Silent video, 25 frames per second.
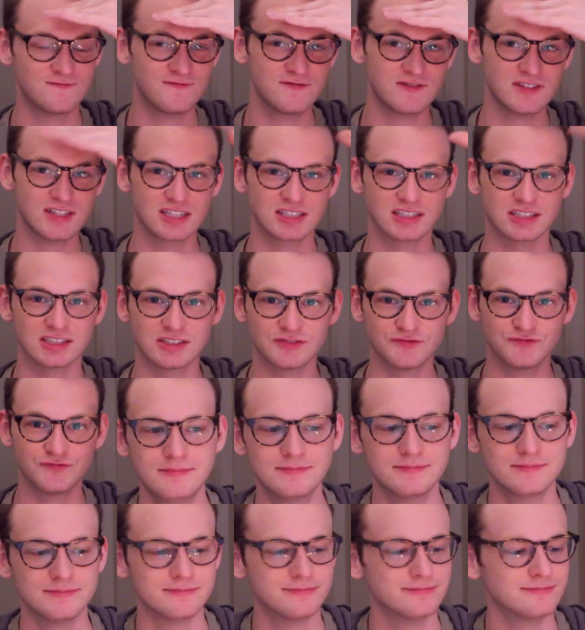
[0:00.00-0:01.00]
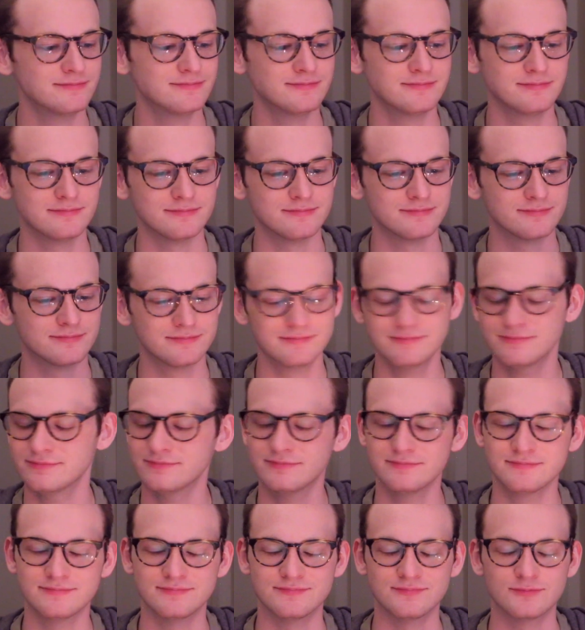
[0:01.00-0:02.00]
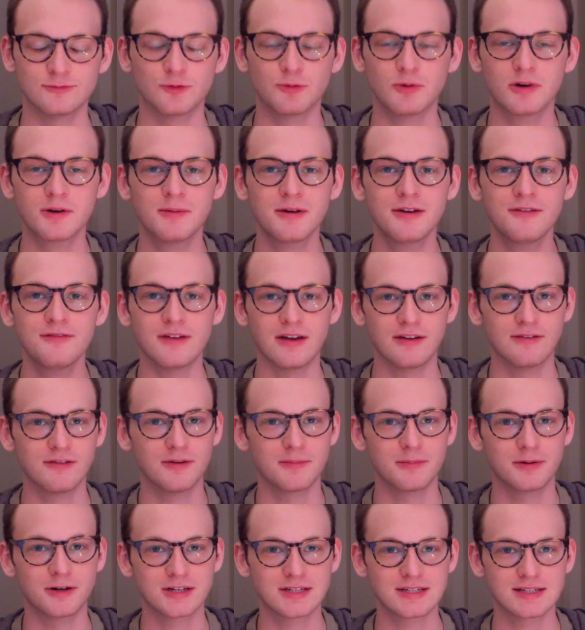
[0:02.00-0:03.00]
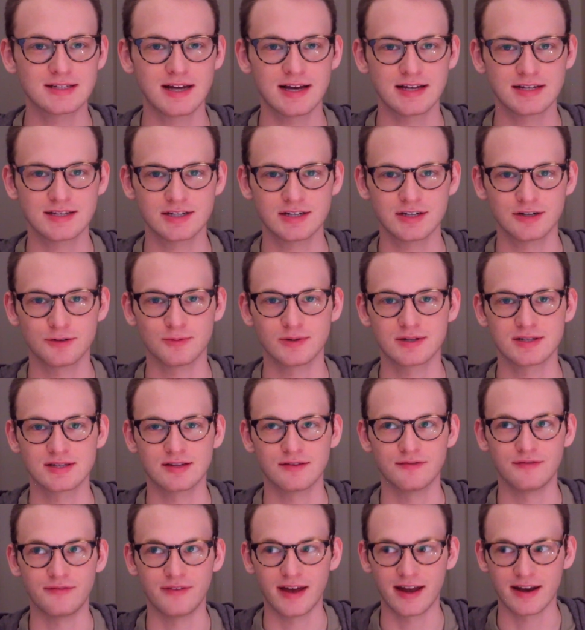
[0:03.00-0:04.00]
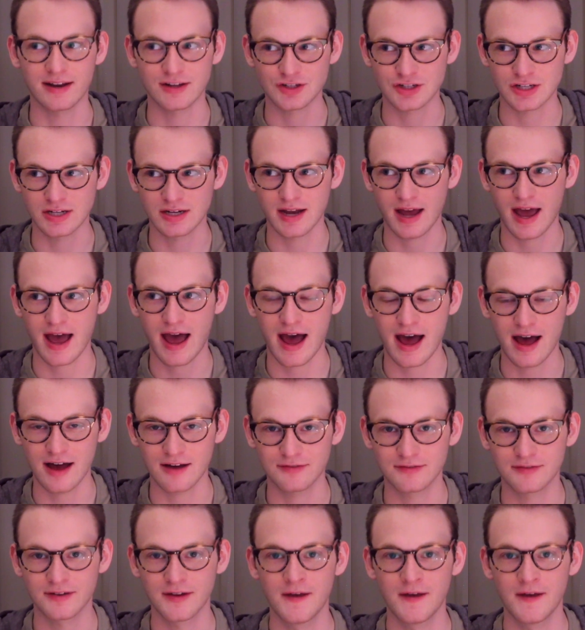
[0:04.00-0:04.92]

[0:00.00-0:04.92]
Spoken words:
Y'all. One of my favorite books last year was The Vanishing Half.